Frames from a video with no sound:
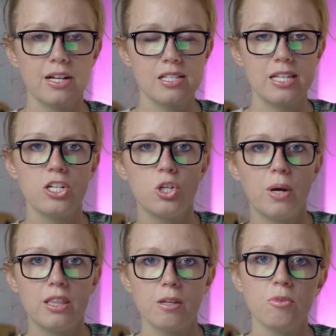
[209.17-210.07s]
of
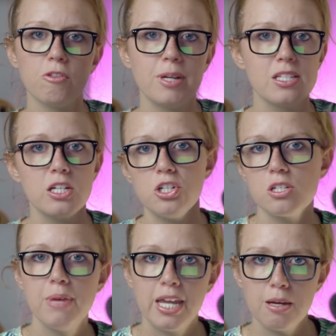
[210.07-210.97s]
accentuate the movements and
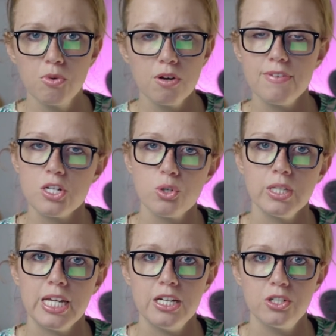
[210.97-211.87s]
just make it more
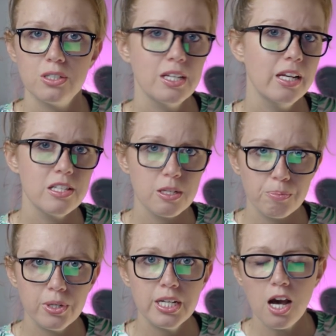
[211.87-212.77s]
visually interesting. It's a
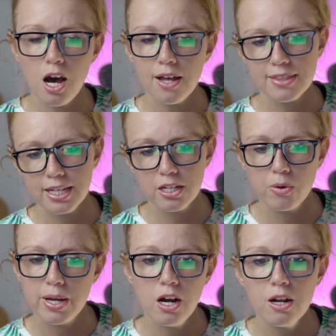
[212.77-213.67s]
pretty hot thing
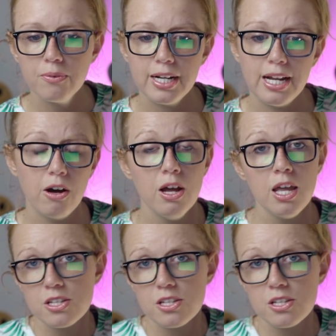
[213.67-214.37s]
going on right now.